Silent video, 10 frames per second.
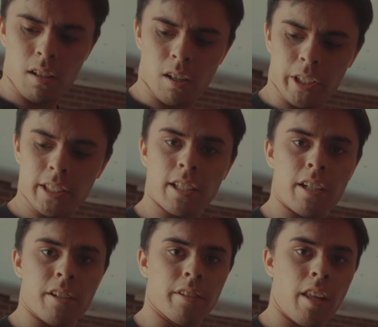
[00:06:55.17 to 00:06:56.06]
I'll get
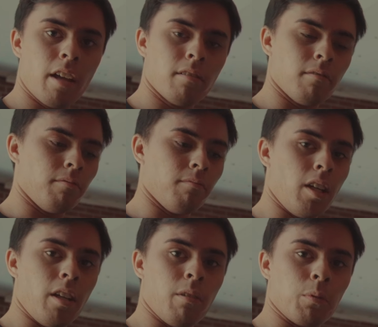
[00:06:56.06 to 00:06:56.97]
started on that
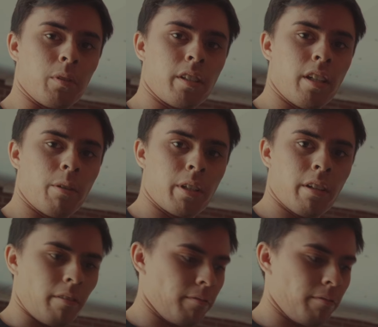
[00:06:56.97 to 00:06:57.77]
and we'll see how we go.